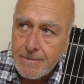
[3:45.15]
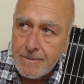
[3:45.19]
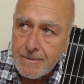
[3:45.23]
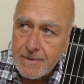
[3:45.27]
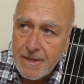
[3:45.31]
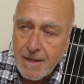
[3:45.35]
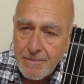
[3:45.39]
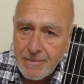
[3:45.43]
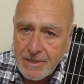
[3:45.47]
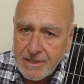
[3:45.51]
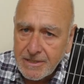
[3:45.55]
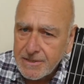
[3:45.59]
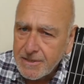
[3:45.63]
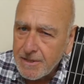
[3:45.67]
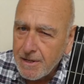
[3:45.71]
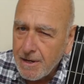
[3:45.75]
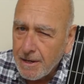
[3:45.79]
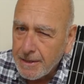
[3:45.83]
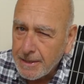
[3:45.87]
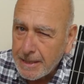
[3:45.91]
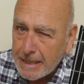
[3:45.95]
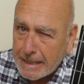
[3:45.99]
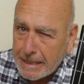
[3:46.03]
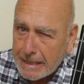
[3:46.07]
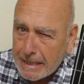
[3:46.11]
Let me
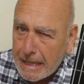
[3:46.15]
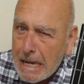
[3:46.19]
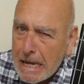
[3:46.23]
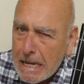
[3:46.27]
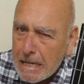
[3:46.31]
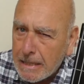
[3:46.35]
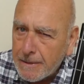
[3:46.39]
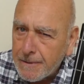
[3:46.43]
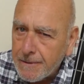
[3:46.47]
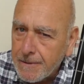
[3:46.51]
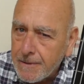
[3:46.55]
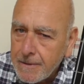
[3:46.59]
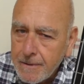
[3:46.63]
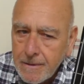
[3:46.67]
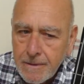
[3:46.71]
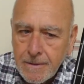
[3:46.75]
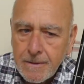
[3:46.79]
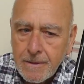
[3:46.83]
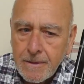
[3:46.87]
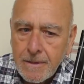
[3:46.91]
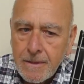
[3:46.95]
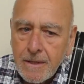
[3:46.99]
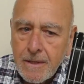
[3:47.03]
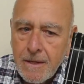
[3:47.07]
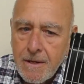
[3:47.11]
start again.
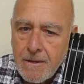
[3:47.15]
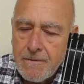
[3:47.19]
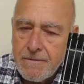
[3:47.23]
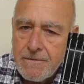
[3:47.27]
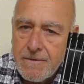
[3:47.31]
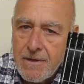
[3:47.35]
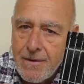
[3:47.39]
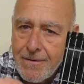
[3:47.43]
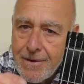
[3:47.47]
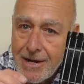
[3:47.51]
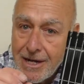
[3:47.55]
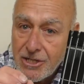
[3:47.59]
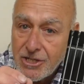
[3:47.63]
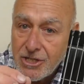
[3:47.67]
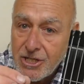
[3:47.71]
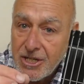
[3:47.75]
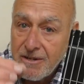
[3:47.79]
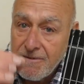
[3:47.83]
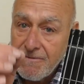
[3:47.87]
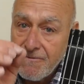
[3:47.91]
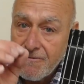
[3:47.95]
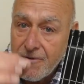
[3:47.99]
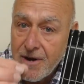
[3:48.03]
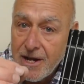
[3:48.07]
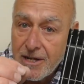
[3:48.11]
They're actually
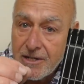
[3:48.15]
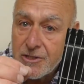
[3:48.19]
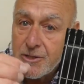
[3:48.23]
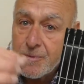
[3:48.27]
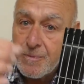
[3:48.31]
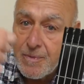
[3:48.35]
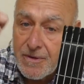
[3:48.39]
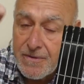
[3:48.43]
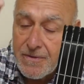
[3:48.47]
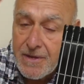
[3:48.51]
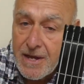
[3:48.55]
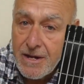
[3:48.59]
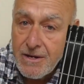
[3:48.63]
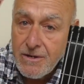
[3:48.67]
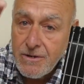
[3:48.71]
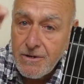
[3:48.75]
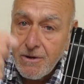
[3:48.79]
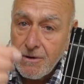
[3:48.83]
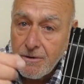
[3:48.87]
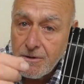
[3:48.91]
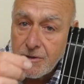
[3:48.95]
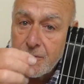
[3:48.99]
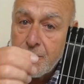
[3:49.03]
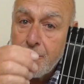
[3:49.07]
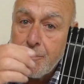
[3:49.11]
frets, but they're
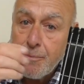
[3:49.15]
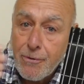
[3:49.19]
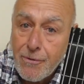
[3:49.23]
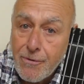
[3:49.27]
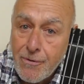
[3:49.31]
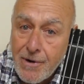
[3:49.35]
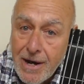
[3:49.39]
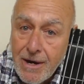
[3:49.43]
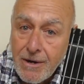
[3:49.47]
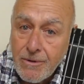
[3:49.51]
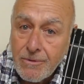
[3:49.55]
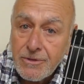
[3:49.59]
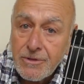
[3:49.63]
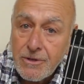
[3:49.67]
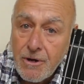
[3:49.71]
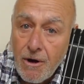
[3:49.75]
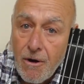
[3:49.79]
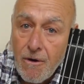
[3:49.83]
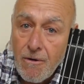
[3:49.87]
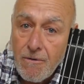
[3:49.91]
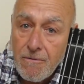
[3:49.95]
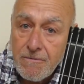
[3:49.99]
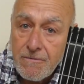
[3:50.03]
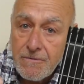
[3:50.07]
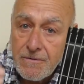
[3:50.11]
not proud
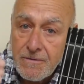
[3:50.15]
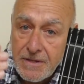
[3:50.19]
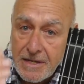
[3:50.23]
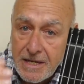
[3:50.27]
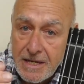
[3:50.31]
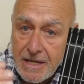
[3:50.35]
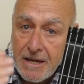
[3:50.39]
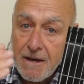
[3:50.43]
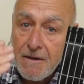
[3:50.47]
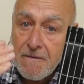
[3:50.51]
of the